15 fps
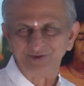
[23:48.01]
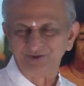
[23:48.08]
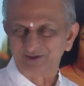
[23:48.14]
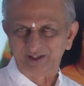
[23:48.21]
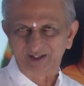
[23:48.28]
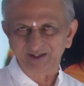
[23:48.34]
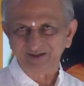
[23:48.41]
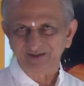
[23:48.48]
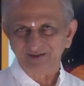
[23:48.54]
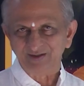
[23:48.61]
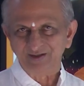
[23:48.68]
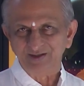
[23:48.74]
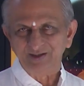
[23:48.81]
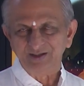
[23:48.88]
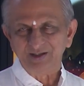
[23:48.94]
Okay?
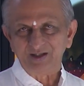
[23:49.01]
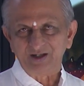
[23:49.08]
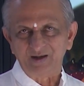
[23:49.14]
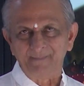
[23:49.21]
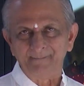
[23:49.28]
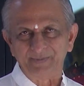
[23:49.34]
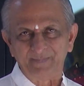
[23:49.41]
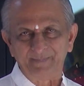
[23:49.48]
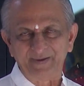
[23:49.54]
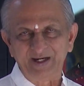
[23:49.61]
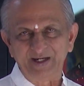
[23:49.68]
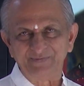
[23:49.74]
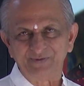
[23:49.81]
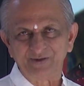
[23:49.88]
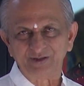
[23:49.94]
Come
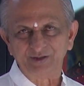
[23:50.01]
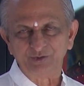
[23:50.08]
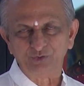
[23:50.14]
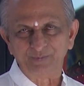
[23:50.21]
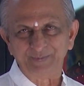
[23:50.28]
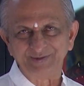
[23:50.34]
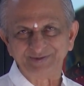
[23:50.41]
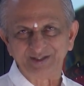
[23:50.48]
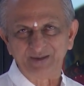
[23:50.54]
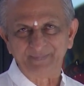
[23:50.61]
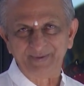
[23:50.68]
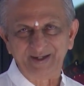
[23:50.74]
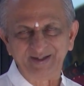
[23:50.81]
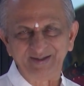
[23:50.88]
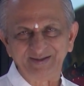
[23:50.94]
prepared for the home
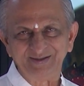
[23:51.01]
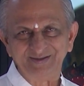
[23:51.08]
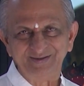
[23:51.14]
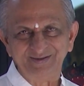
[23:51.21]
assignment.